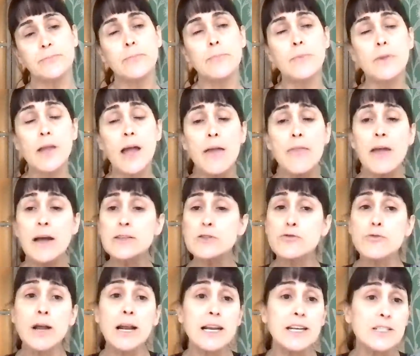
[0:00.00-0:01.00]
And that's
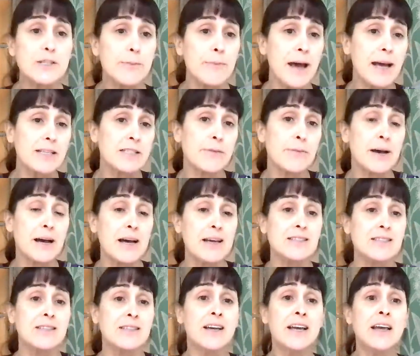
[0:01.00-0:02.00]
really to
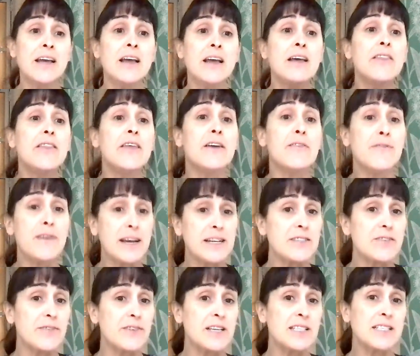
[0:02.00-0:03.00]
maximize the
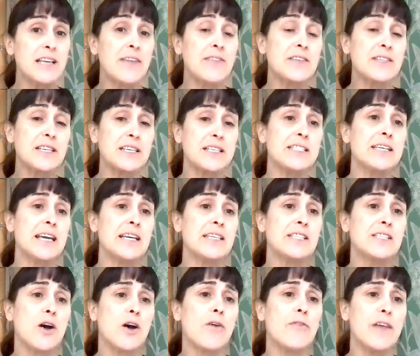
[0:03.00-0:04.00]
effectiveness and the
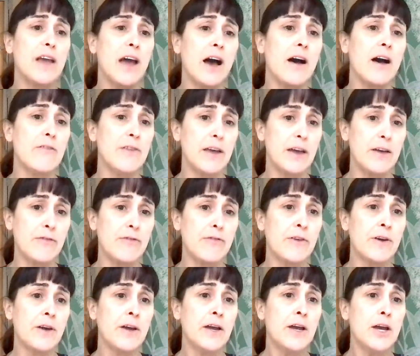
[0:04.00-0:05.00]
success of the IVF
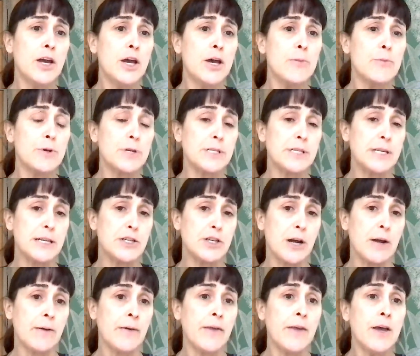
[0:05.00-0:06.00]
procedure.
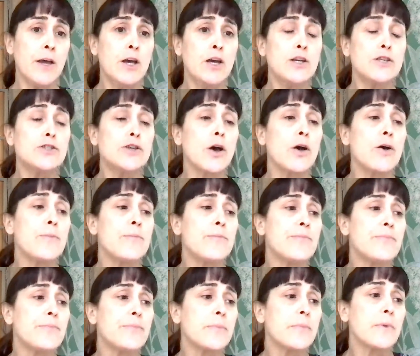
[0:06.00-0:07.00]
So
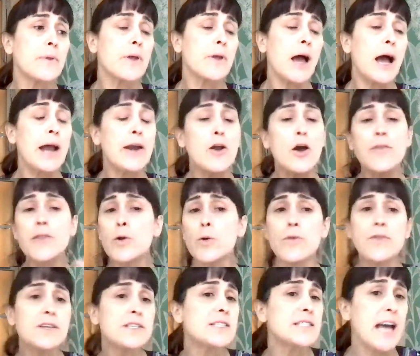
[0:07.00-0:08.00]
I know that all
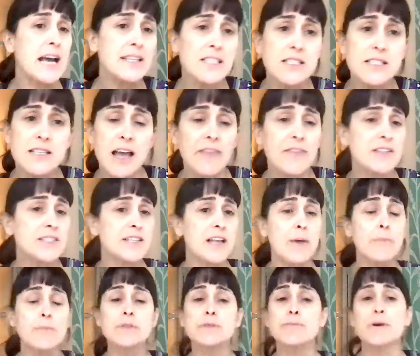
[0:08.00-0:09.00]
these stats and these
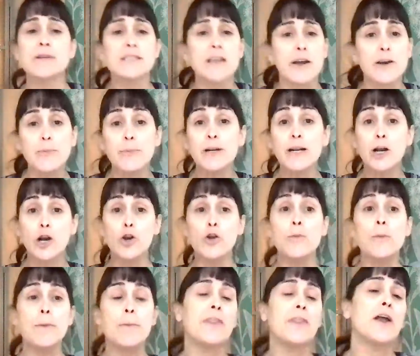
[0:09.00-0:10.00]
numbers may sound a bit
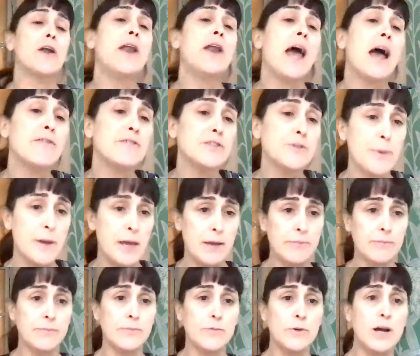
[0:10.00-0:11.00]
gloomy, but they don't have to be,
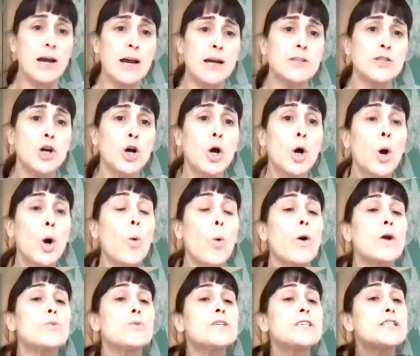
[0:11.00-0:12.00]
right?
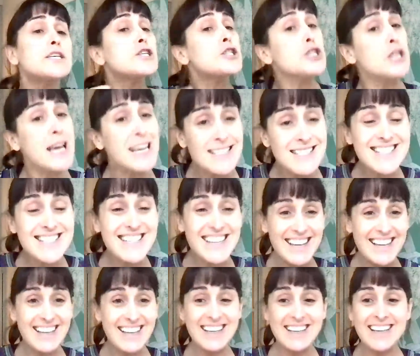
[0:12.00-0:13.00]
What we're
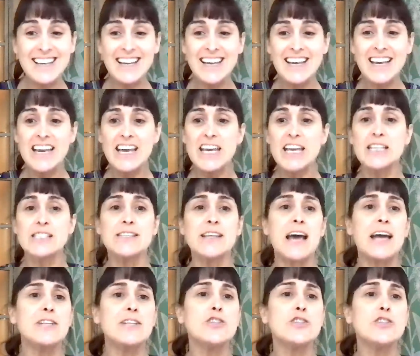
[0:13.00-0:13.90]
suggesting is that you